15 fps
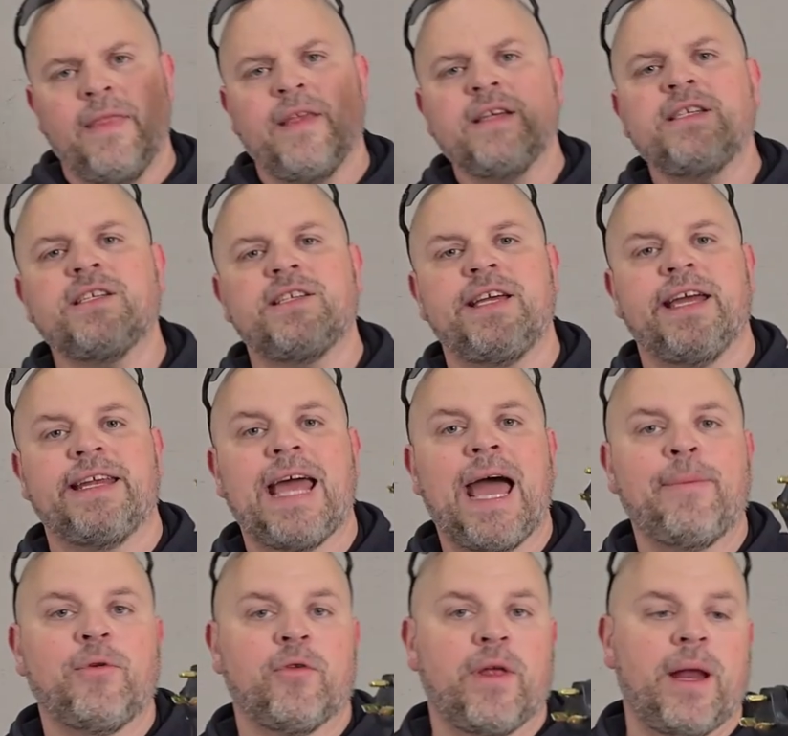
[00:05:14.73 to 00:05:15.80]
And this is the
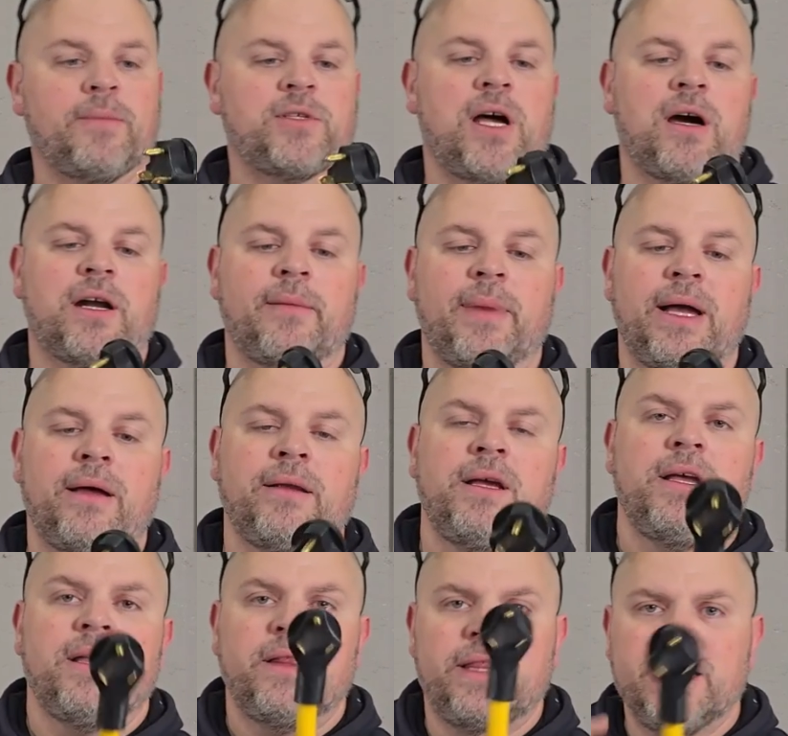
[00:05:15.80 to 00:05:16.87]
adapter that I'm talking about.
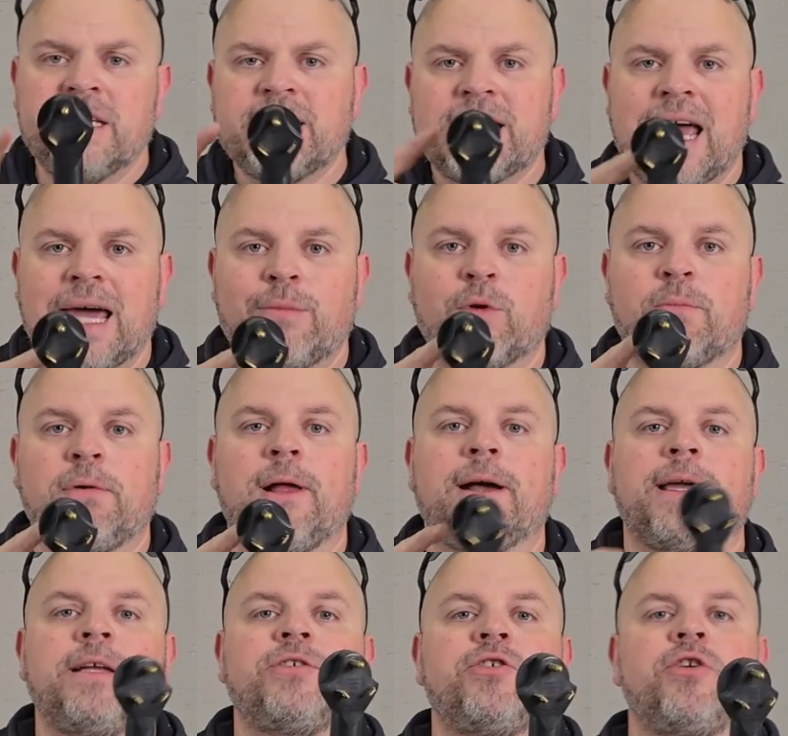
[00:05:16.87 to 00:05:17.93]
This side would
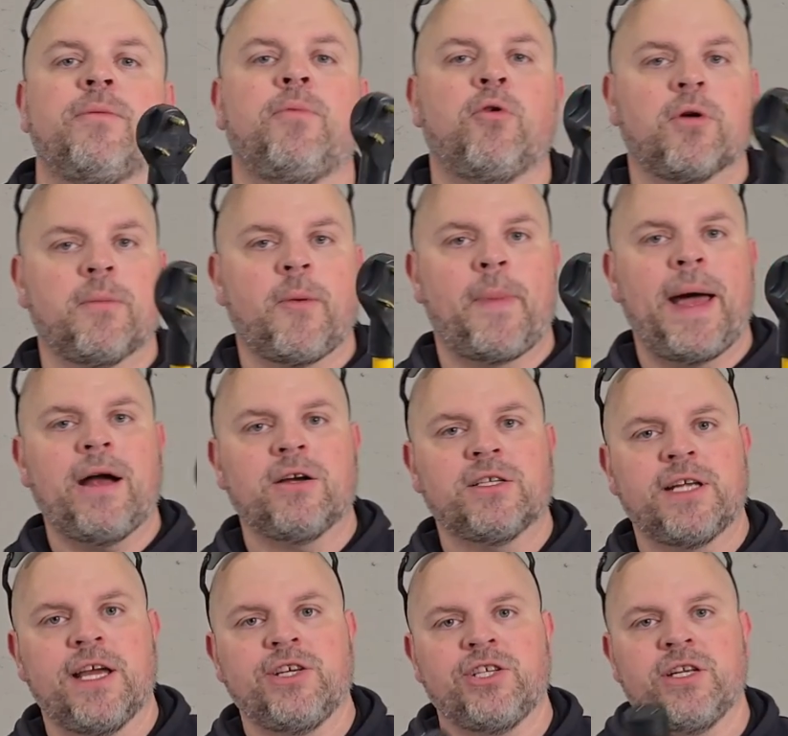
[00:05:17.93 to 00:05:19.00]
plug into your portable power
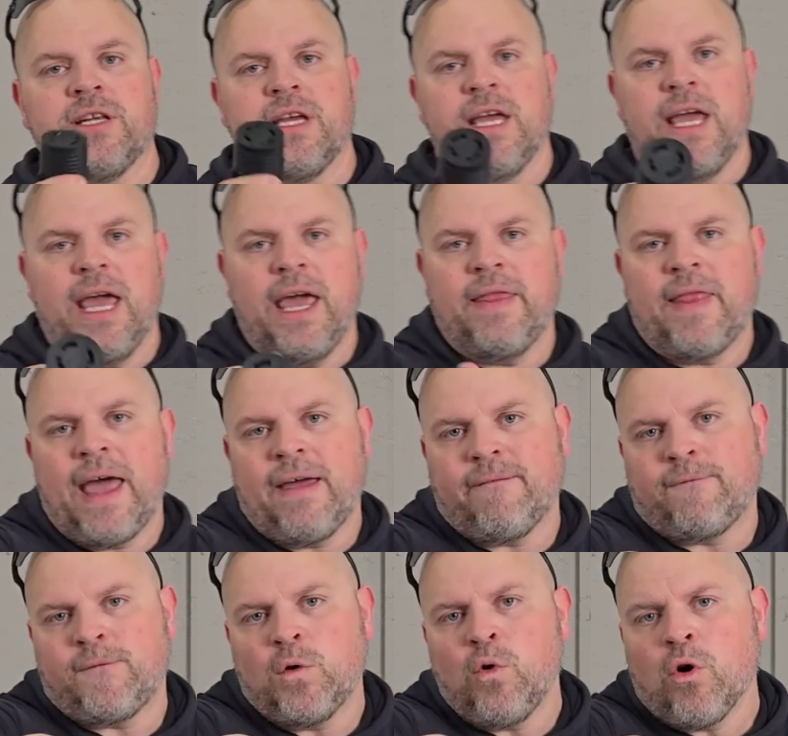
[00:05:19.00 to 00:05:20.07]
station, and
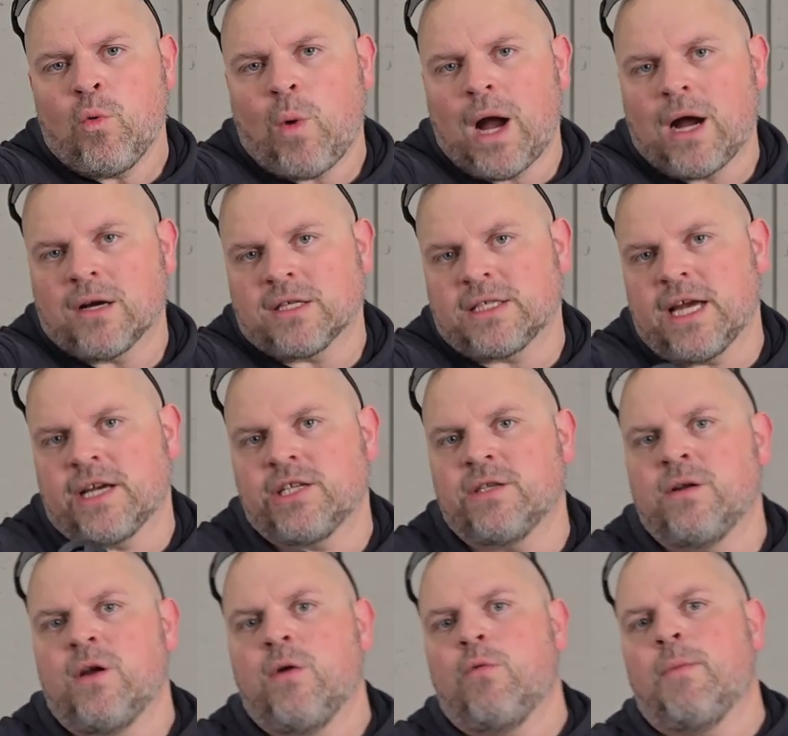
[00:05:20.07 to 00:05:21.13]
that four wire
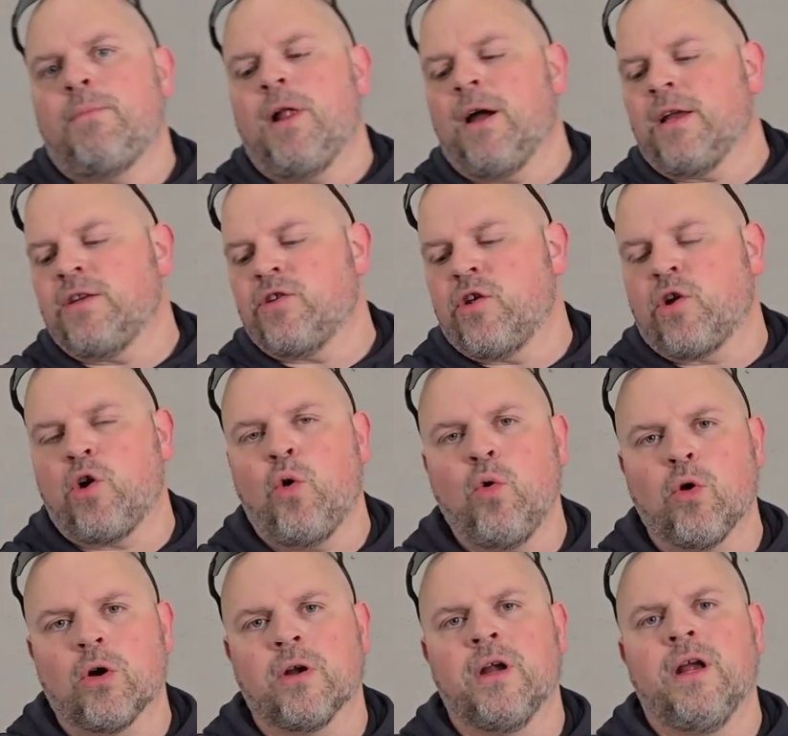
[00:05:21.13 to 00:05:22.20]
section would plug into the
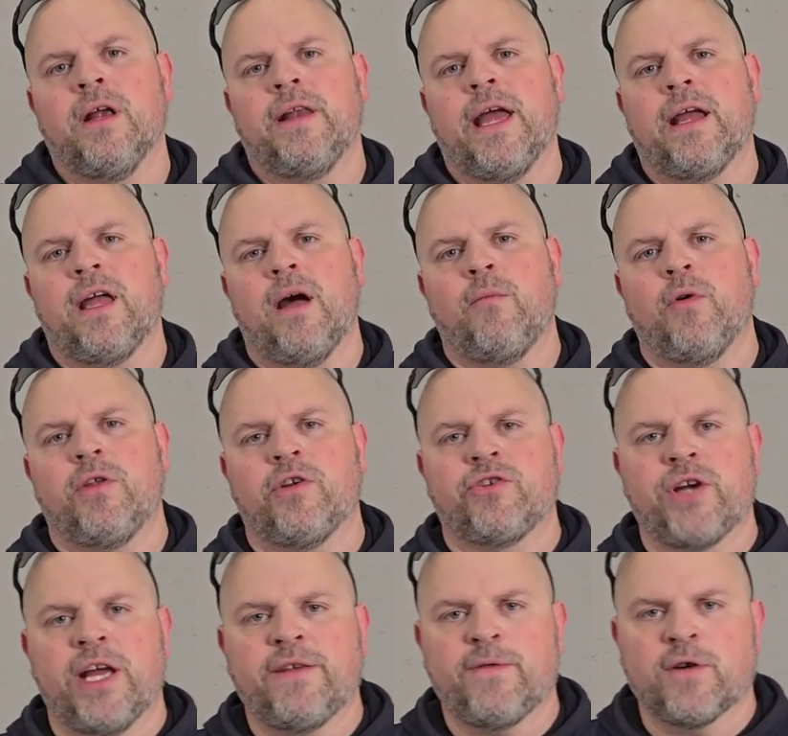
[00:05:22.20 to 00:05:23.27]
cord that come with your
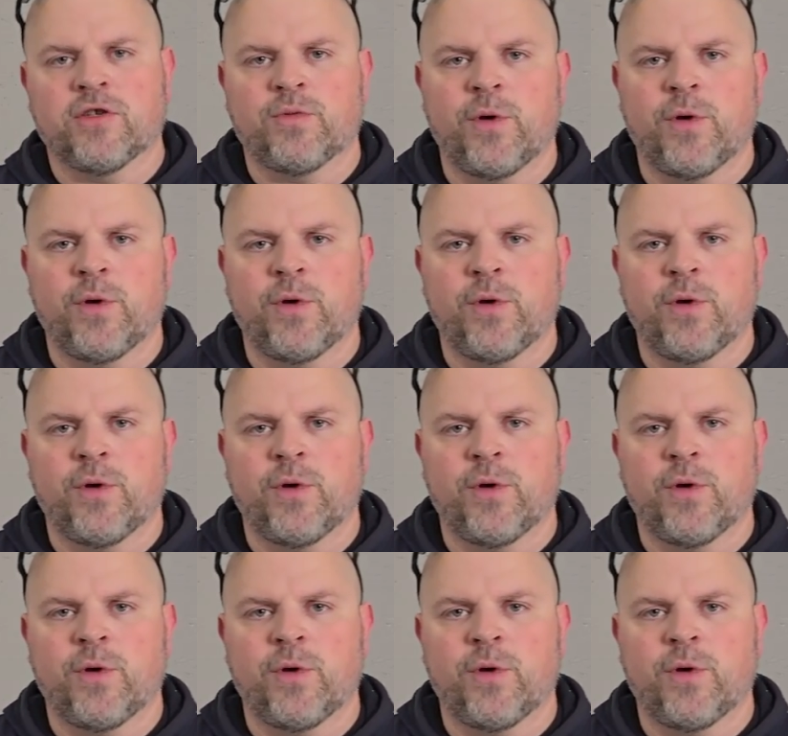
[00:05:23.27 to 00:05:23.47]
transfer